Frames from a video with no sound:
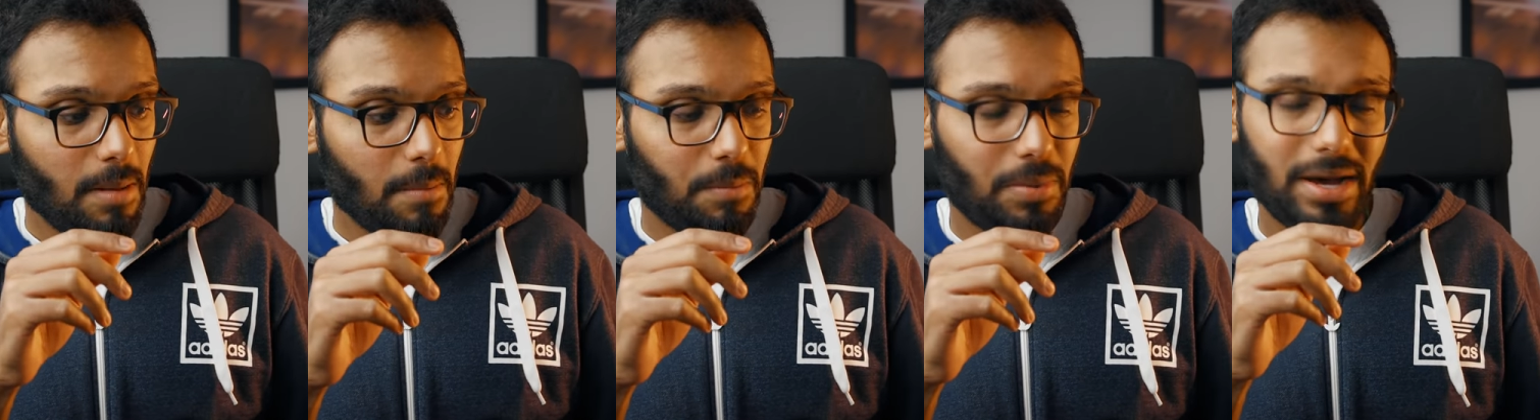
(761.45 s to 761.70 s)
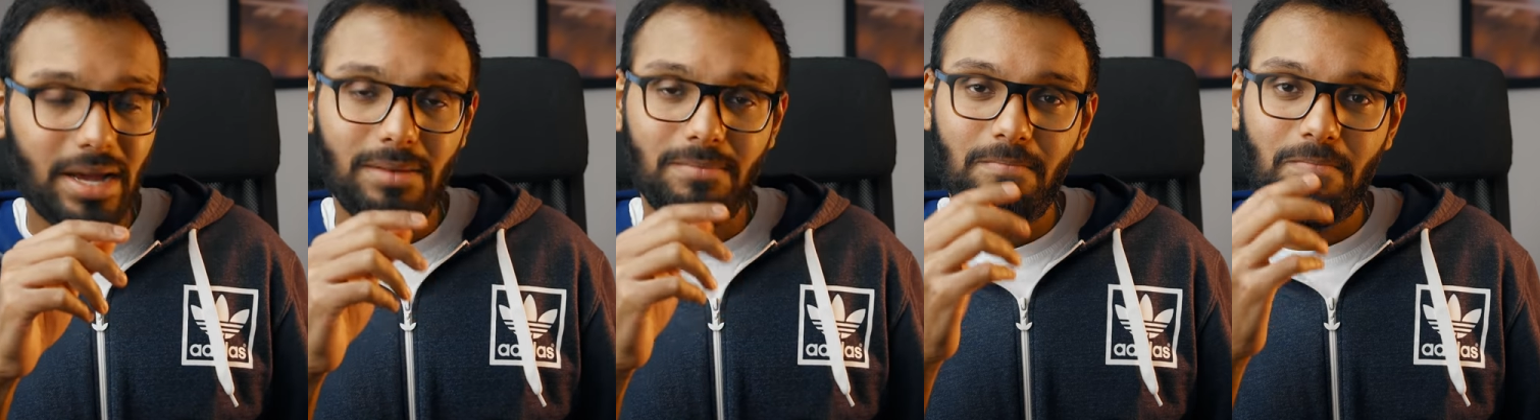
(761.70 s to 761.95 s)

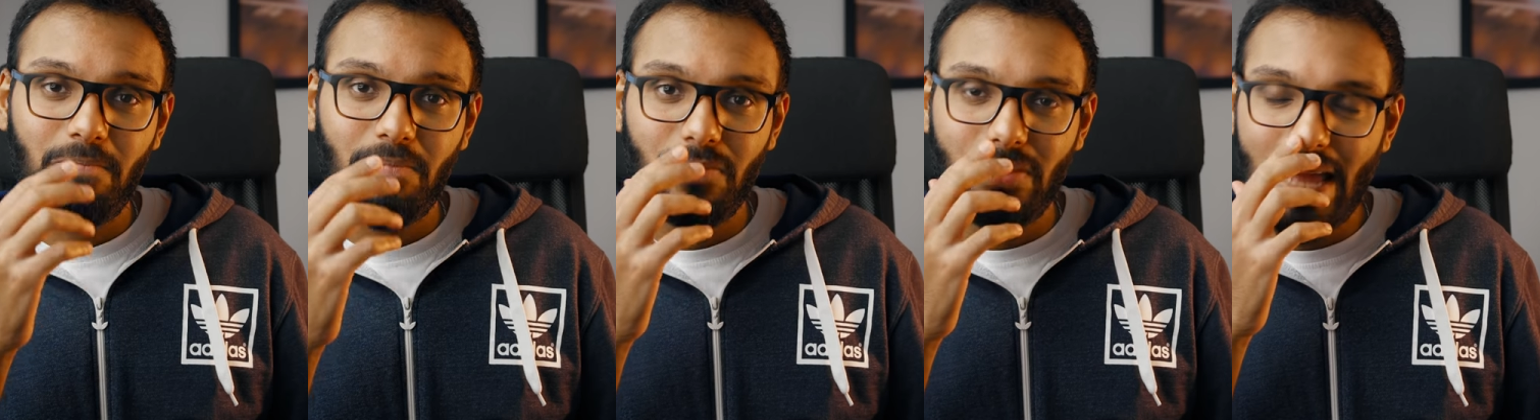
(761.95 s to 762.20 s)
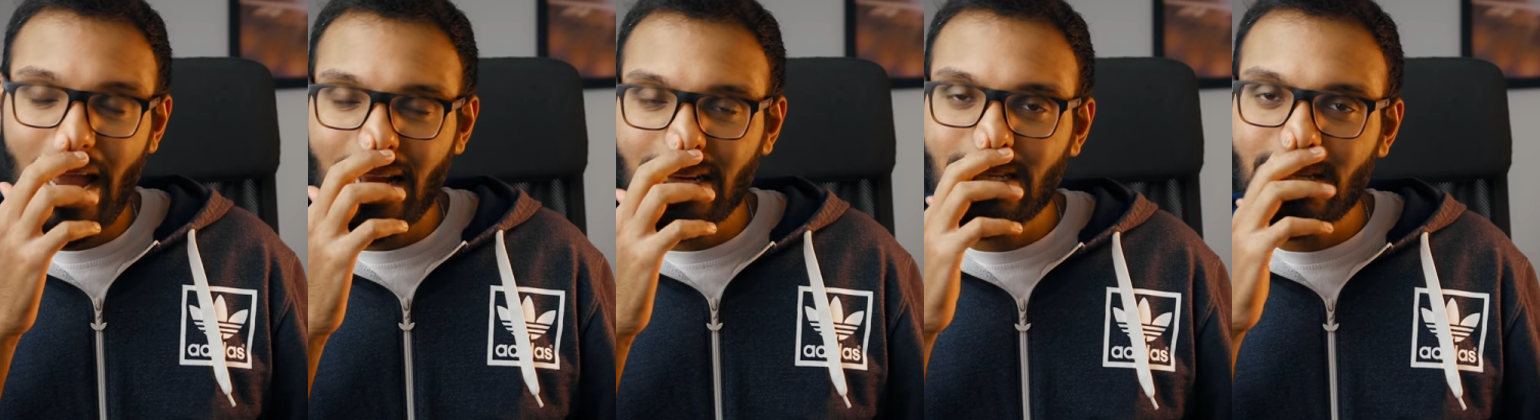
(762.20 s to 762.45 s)
But
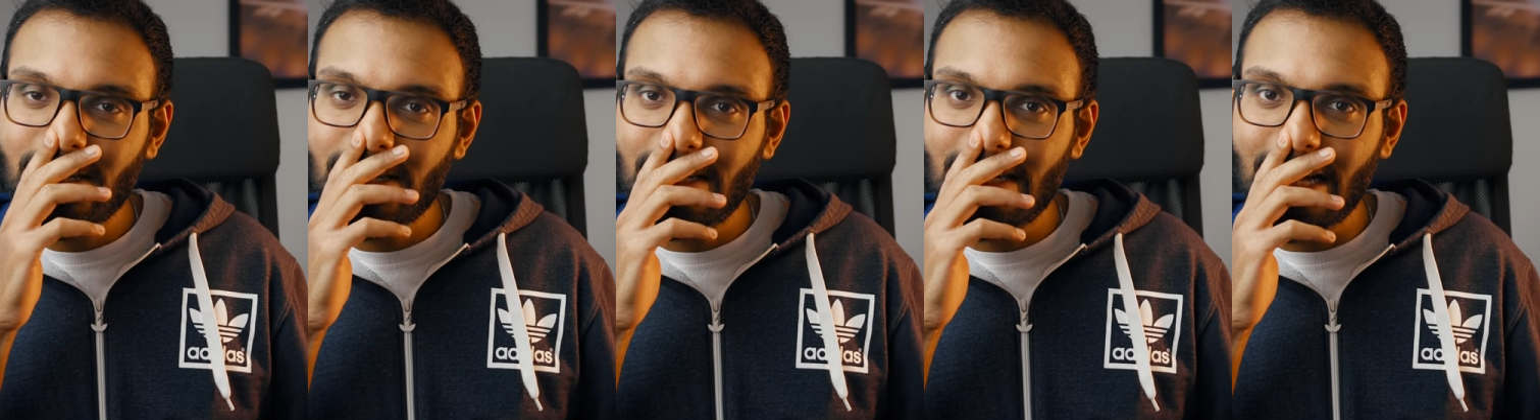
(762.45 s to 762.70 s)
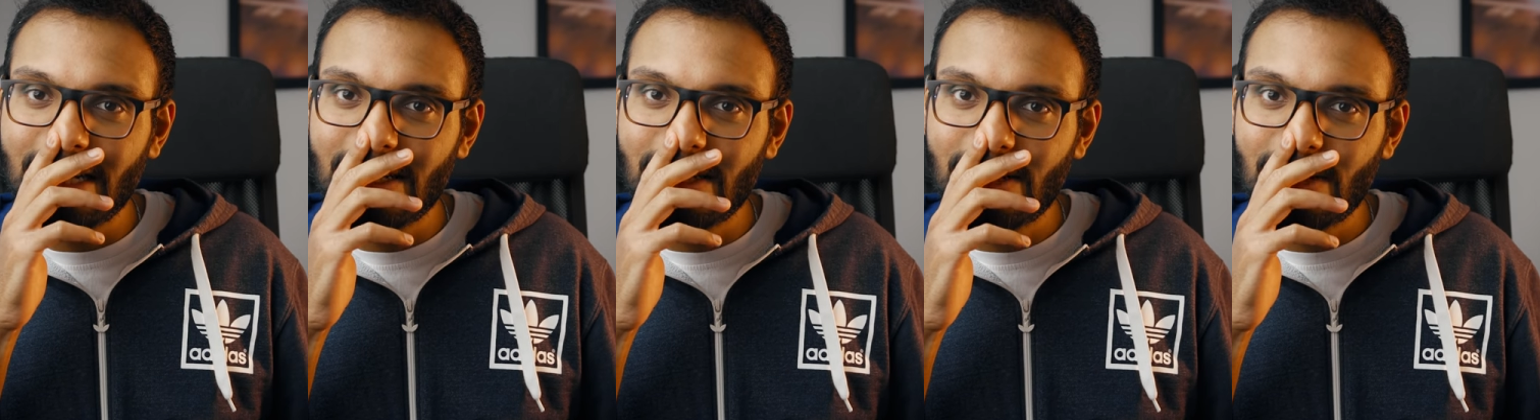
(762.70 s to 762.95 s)
that's,
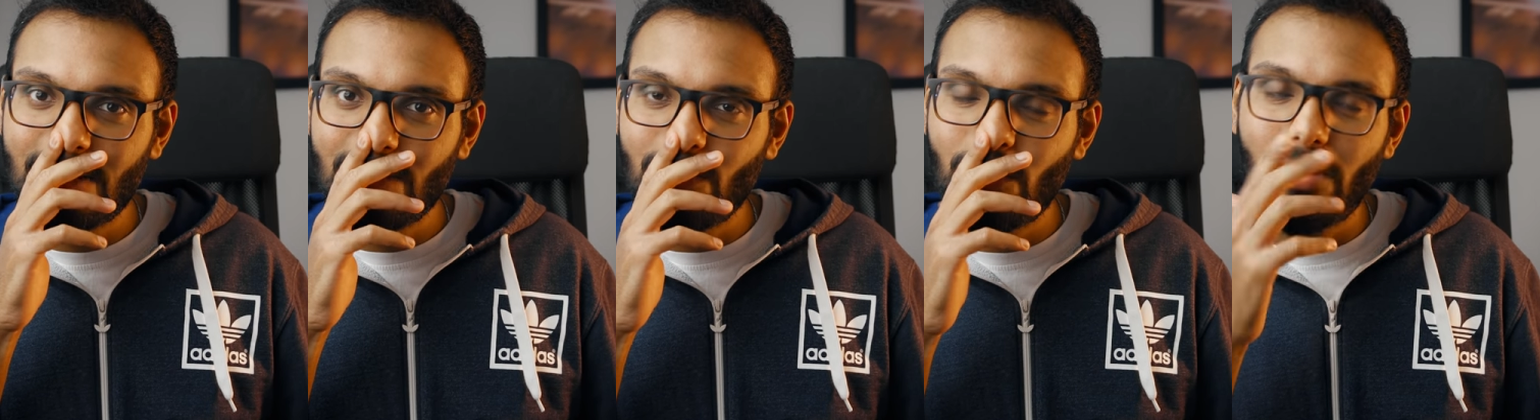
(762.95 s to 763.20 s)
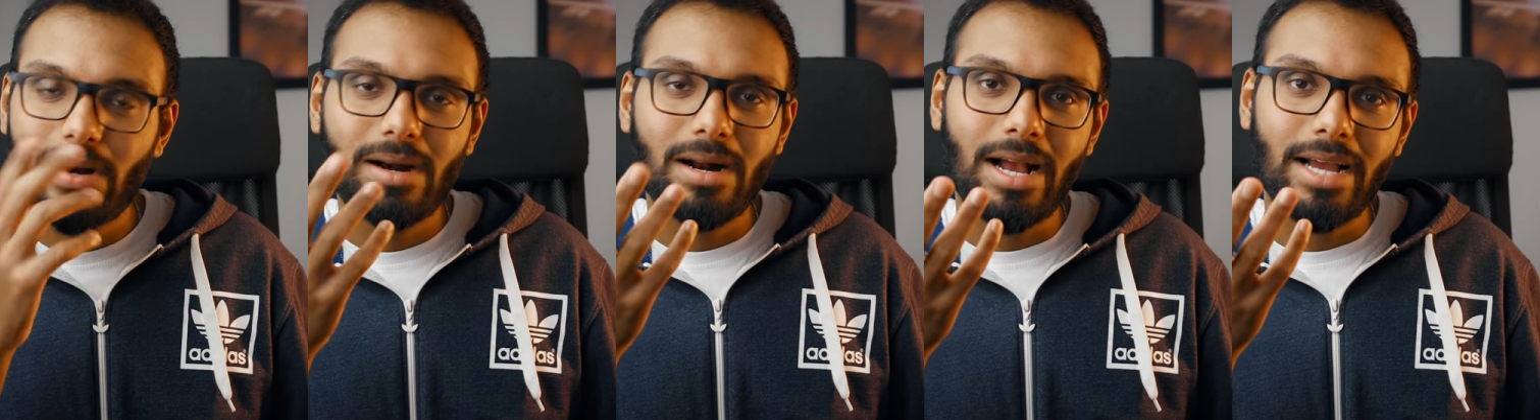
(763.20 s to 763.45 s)
that's
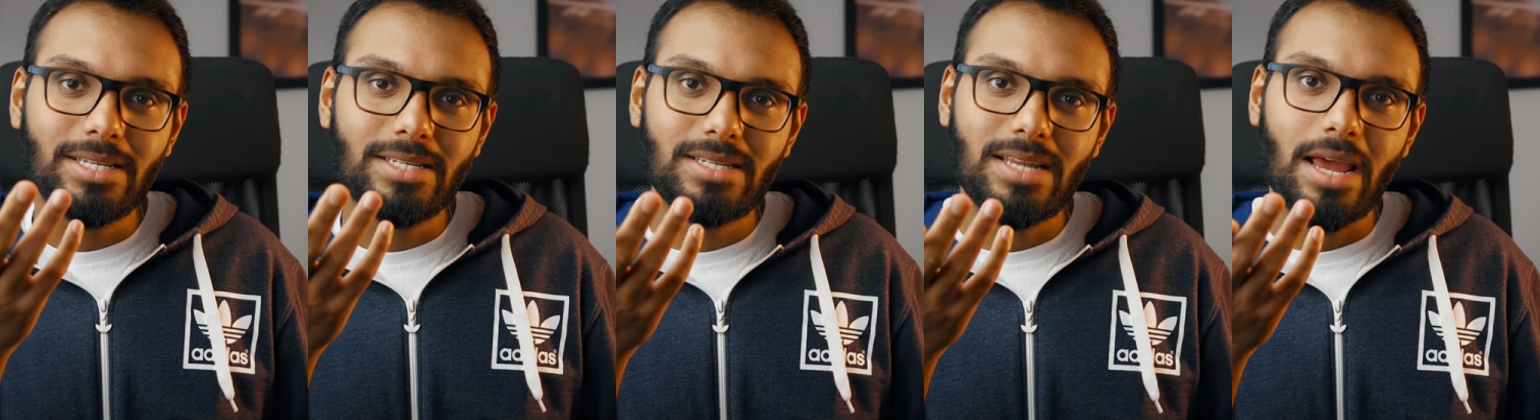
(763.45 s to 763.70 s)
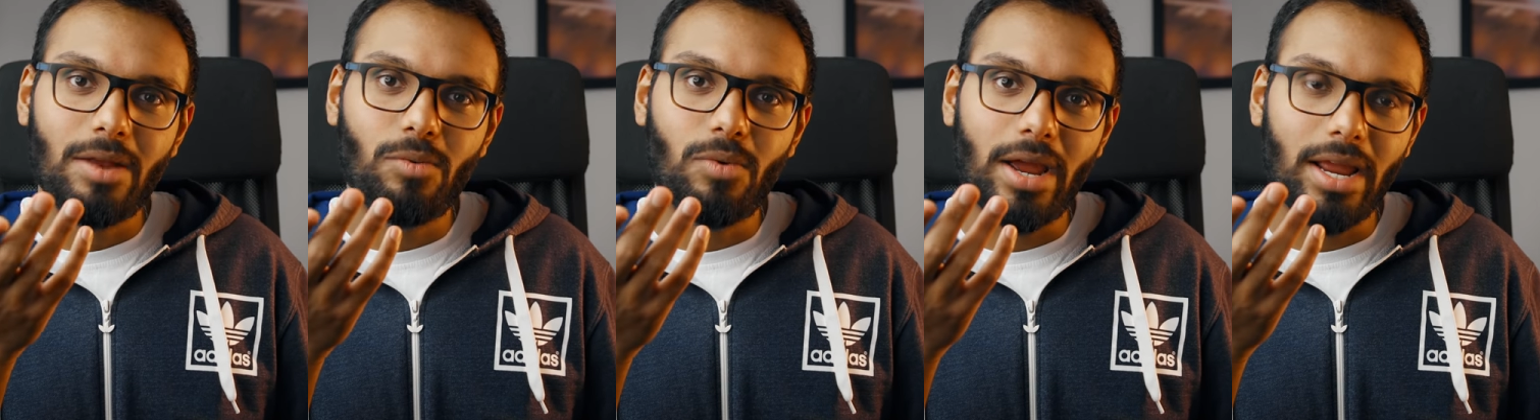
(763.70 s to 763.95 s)
where I
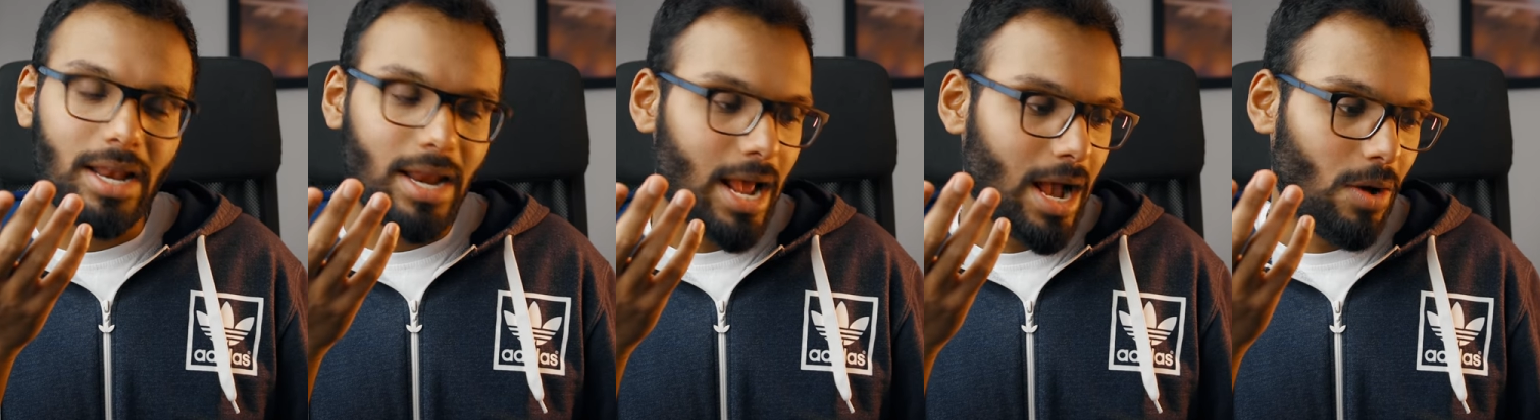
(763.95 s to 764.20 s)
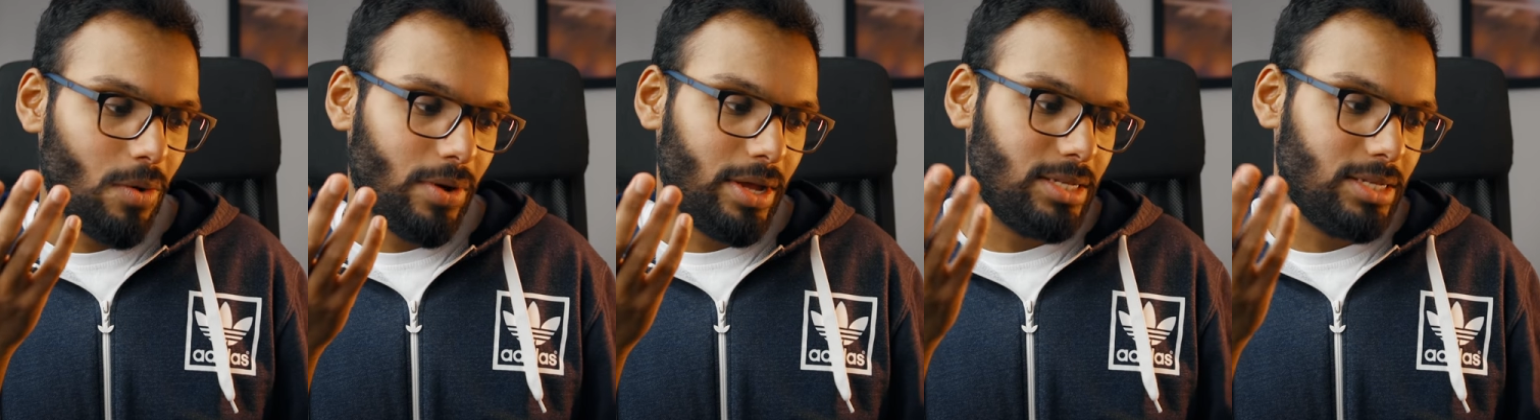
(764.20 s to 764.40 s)
stand right now.